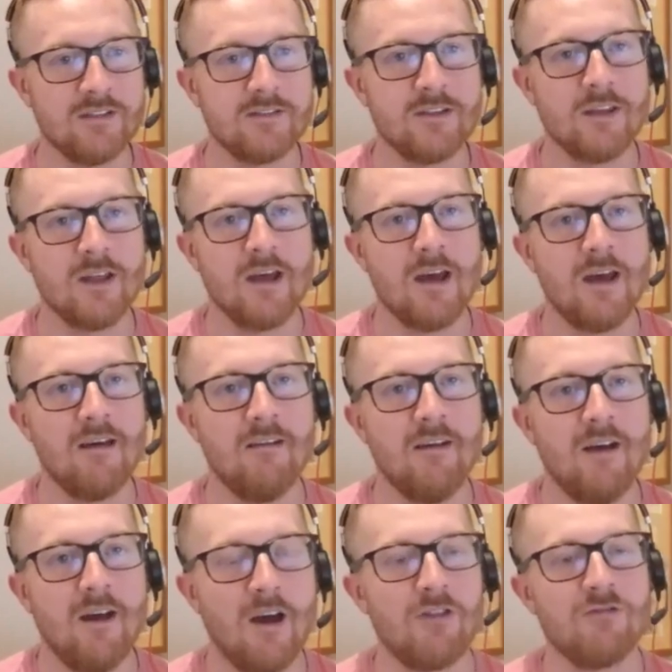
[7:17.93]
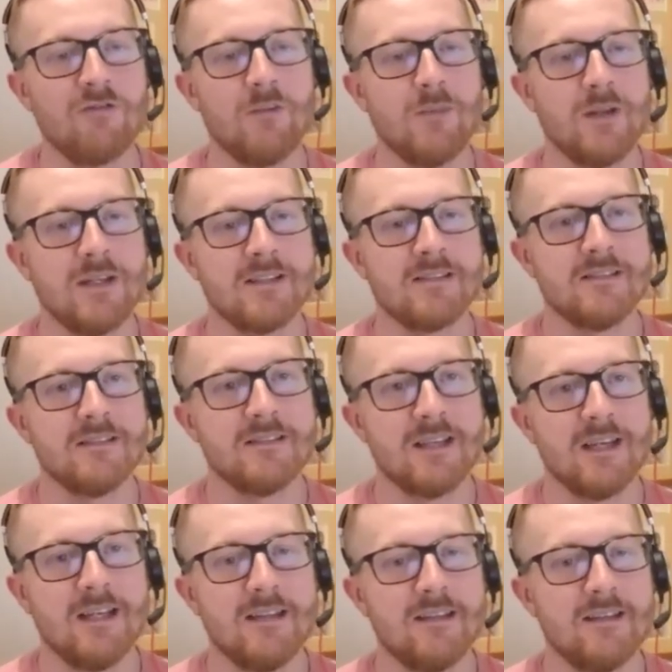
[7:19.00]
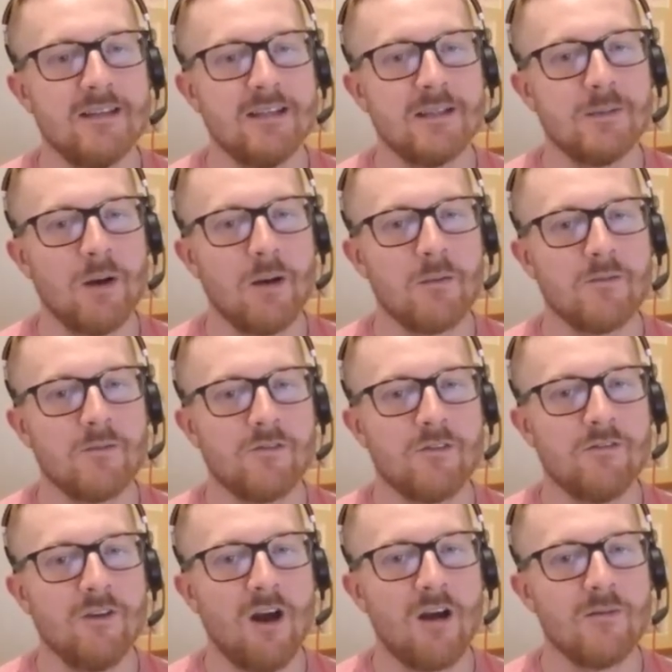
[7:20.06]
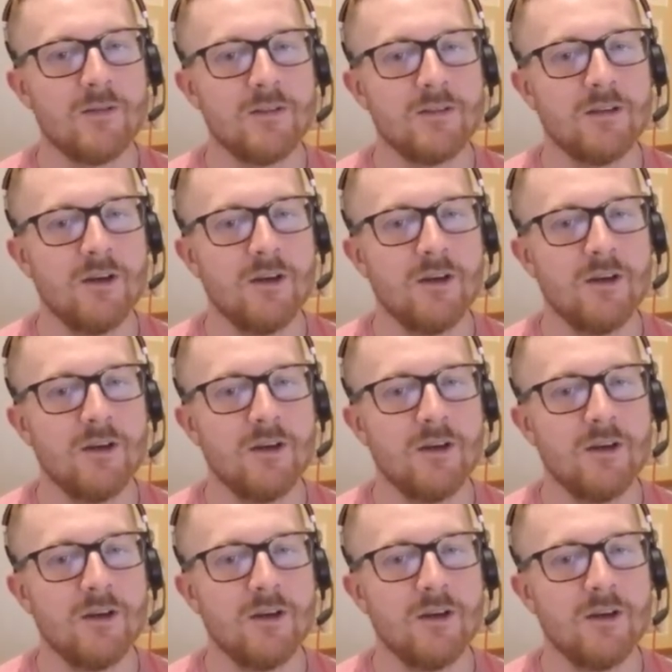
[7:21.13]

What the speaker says: So there are three ministers in the Department for Environment.